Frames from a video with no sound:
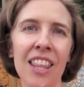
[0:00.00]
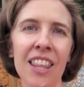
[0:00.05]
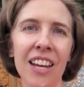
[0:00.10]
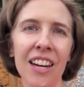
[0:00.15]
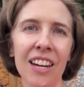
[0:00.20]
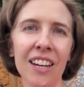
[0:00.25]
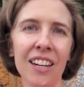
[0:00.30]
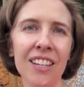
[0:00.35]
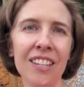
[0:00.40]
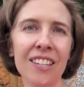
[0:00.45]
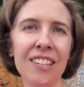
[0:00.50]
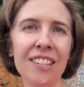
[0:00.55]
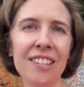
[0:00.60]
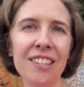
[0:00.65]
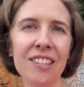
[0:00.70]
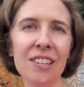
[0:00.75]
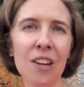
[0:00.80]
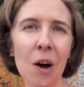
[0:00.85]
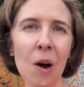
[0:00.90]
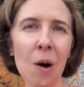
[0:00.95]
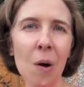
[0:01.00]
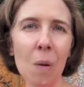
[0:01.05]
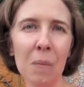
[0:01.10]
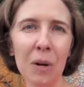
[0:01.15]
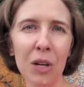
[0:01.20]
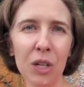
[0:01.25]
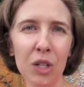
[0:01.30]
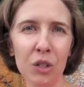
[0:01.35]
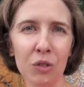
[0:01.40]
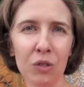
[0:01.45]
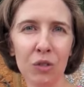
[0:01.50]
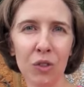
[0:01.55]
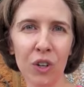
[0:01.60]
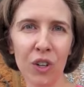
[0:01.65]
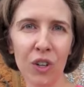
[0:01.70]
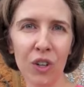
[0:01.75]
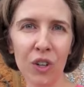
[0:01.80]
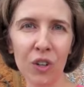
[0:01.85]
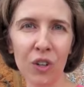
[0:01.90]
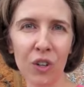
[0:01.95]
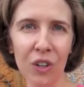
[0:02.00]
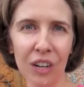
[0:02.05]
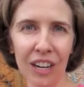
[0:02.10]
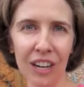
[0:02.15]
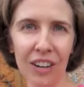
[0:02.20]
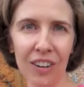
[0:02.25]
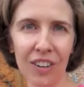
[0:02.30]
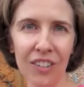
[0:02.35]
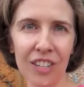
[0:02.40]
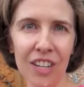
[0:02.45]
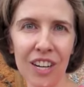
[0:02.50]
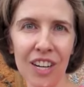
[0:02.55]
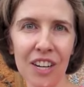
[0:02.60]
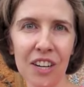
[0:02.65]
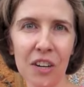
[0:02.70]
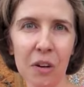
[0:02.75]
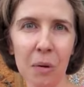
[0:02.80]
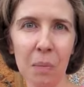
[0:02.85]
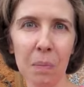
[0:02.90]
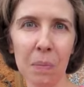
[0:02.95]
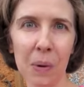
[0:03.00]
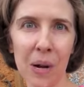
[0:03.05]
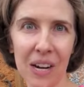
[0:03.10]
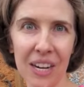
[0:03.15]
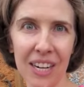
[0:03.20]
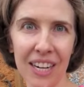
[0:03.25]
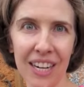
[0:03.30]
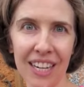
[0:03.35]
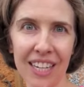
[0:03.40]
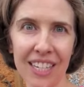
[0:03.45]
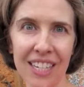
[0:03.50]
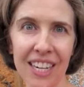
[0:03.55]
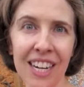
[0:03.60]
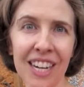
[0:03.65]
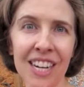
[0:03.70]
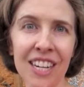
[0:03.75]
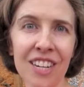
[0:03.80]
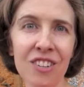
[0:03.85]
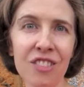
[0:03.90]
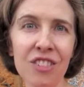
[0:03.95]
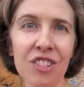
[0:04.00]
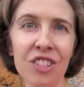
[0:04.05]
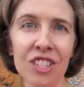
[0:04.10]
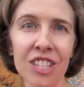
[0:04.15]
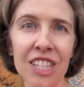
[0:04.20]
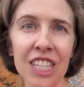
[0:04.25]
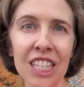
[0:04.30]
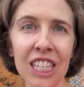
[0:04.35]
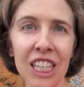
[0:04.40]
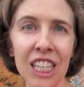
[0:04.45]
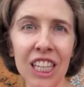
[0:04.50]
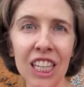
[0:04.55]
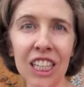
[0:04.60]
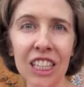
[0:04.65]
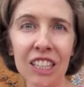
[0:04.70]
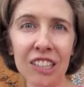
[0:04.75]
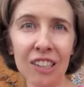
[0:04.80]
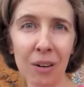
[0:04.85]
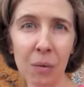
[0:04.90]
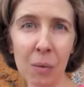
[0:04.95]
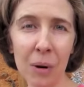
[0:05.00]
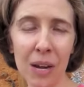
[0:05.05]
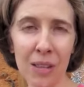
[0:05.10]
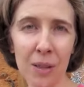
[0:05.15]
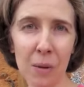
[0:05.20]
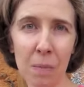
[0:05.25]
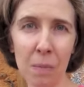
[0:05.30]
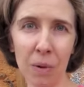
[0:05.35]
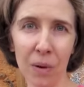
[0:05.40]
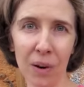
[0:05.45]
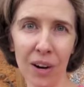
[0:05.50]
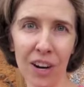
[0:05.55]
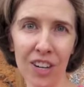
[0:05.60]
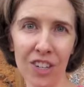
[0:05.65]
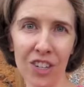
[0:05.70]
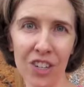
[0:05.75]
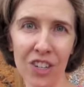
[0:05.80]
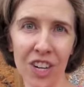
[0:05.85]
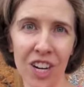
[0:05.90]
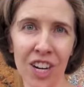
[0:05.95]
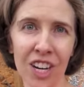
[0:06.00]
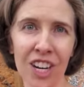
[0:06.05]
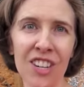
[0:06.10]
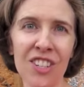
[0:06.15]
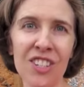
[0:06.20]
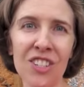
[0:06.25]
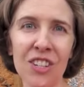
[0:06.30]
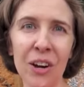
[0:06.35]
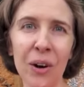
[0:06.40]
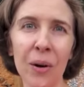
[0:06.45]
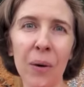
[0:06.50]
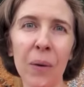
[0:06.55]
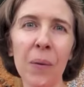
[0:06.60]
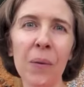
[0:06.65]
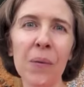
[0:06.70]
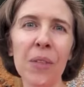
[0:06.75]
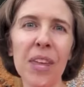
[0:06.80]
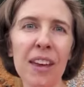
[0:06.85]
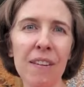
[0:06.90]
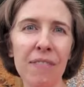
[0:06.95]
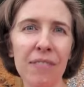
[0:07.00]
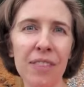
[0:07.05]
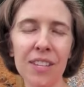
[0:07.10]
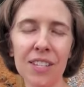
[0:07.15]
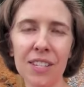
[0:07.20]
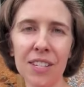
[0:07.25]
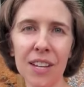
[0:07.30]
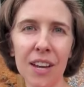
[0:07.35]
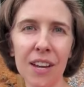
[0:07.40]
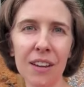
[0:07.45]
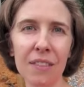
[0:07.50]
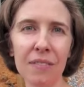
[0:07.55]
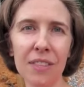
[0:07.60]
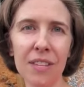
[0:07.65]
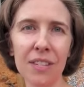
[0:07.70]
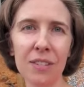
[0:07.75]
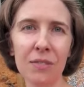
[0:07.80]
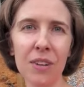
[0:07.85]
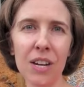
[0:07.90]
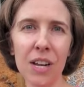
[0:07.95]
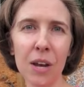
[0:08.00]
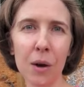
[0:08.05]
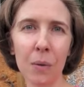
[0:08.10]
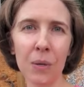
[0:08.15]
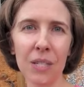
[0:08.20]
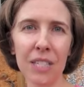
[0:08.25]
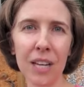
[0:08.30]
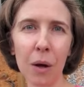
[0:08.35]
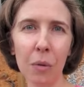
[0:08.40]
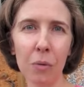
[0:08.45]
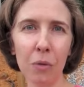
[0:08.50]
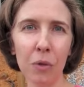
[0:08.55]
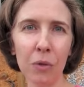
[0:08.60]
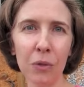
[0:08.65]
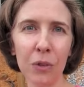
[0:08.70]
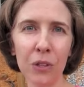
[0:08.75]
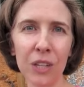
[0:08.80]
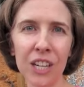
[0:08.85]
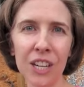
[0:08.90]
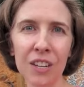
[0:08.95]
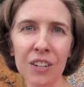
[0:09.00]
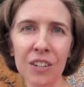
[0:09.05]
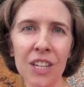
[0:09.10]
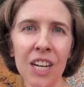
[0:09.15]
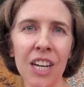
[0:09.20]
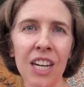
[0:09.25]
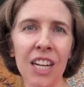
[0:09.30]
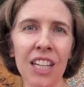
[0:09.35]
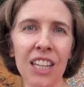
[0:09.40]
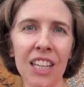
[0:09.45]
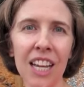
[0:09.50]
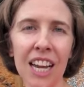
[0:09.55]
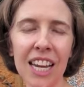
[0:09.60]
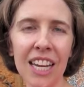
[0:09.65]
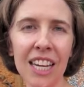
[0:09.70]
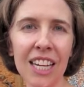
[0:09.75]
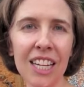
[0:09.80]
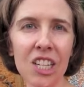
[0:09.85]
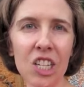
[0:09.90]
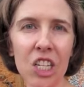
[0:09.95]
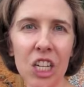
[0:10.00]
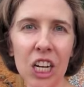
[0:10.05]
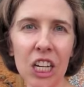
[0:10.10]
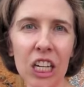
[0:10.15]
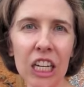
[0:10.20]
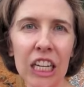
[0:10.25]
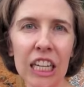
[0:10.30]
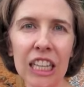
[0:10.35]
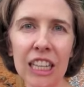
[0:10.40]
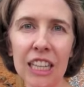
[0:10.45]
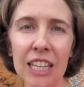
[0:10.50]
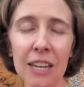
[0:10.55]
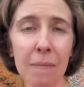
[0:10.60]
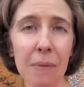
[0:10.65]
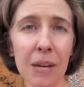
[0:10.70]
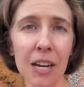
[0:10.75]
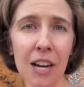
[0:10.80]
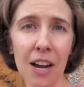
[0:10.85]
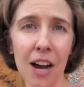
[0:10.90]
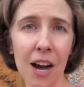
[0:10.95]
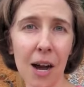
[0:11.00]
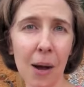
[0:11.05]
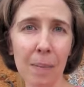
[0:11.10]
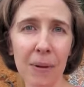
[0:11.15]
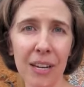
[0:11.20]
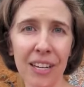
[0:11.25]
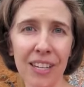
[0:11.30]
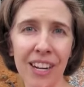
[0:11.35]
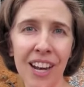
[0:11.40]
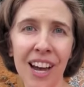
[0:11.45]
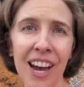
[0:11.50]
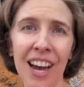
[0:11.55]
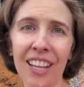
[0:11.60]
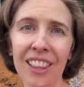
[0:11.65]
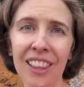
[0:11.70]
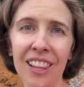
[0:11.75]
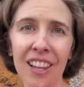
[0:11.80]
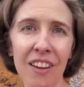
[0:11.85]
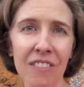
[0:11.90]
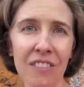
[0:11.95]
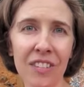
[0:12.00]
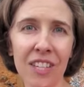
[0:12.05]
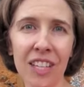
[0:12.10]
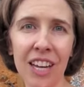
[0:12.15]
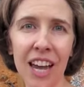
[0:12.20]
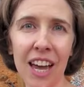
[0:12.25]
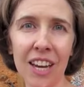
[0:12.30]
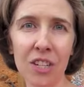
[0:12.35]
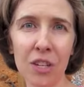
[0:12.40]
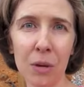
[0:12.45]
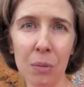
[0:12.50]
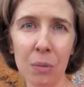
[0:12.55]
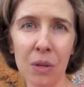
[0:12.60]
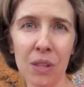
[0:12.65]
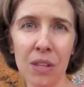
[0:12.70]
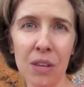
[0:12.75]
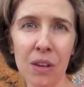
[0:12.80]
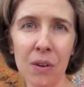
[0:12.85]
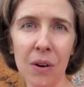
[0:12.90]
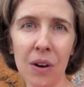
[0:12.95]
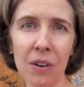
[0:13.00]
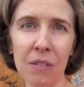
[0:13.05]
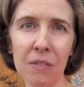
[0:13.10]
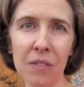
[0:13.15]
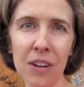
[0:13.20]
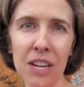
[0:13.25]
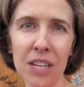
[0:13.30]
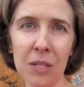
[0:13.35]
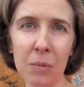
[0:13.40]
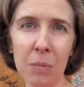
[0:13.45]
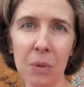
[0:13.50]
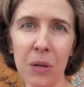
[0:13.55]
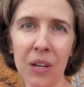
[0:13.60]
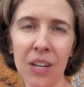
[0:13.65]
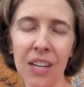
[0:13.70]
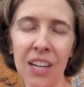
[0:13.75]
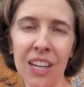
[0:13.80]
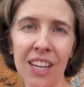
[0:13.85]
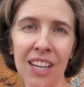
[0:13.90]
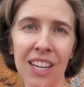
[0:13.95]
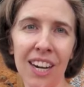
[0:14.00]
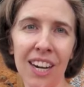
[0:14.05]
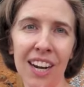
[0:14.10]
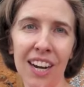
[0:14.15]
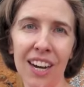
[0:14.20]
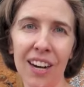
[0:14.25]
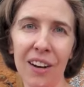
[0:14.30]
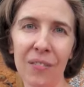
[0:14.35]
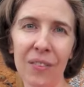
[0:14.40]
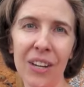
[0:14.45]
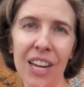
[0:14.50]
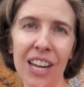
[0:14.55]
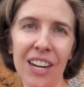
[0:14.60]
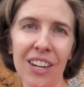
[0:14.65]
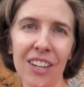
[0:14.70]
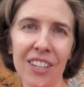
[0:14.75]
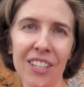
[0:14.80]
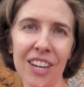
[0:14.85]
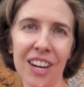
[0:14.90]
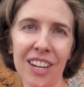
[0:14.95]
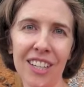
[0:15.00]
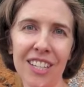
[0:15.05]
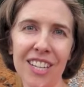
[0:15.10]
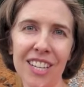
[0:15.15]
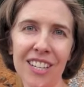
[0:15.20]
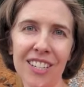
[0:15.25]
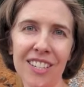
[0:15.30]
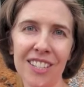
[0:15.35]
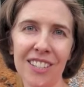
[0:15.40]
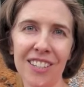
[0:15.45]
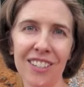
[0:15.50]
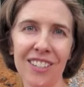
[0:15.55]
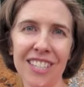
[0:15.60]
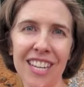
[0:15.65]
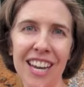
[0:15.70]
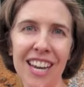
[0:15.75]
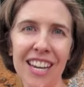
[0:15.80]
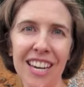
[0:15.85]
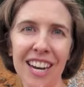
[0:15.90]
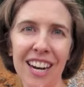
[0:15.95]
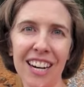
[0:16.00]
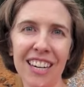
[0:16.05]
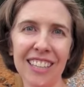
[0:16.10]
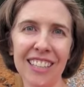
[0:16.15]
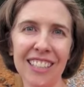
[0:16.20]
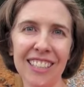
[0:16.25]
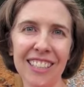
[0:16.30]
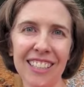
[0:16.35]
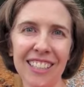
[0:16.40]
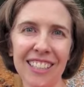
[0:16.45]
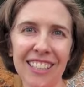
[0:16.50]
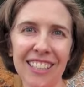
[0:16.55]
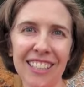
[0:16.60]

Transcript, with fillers: there is so much fertile ground in your mind. You just need to clear away the brush. So if this if this video was helpful for you, like it, share it, leave me a comment. Love to catch up with you on Facebook, um, and I'll talk to you soon. Take care.